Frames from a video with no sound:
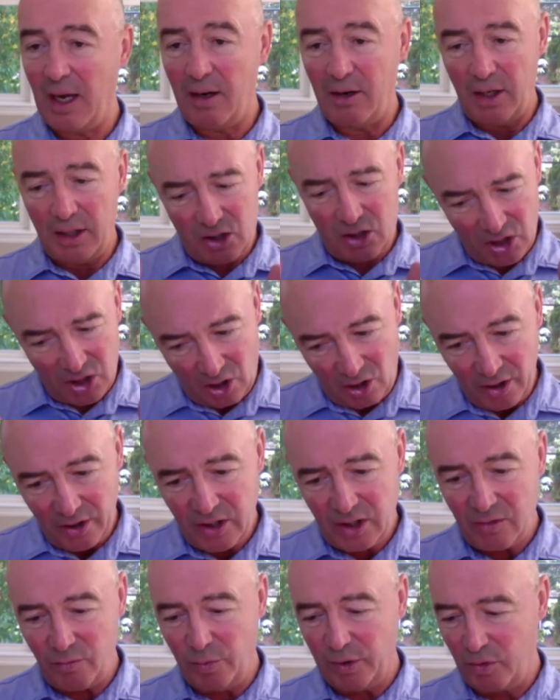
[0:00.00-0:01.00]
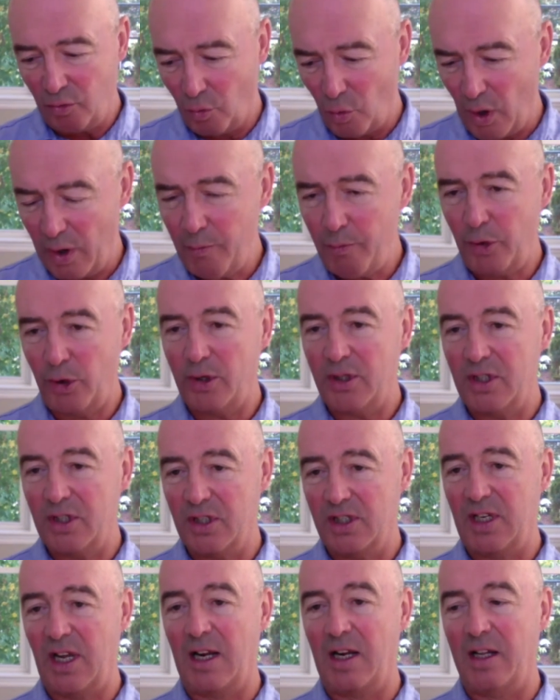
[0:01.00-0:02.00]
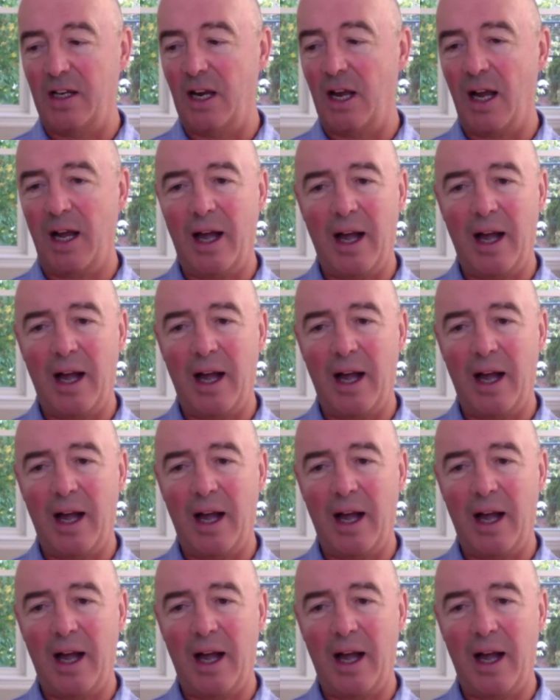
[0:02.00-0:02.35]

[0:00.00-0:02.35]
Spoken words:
It starts with one person settling.